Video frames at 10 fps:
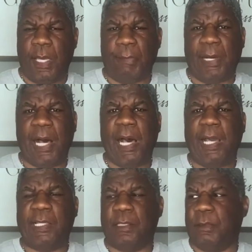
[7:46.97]
And
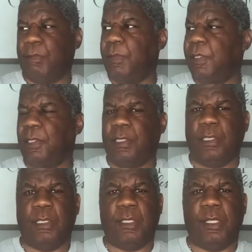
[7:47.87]
behind them,
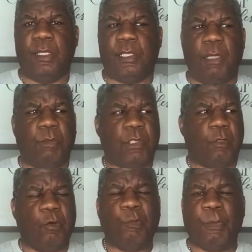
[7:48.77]
there was a
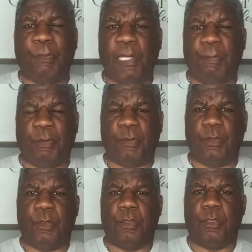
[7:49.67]
group of people
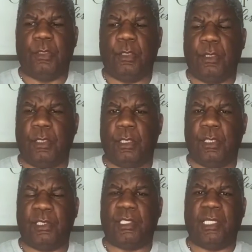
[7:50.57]

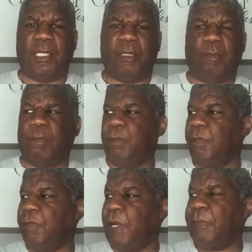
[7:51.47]
sitting
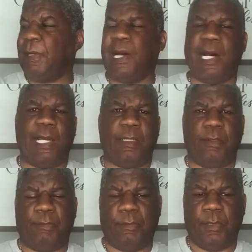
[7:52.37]
right behind
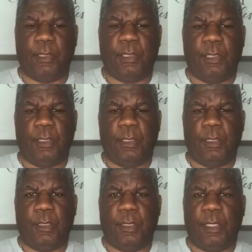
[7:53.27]
them.
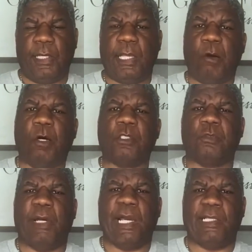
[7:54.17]
And they
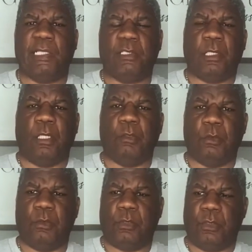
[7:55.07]
also had these
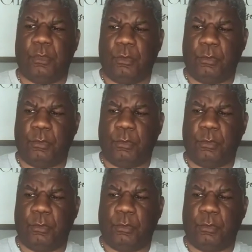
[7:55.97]
glows.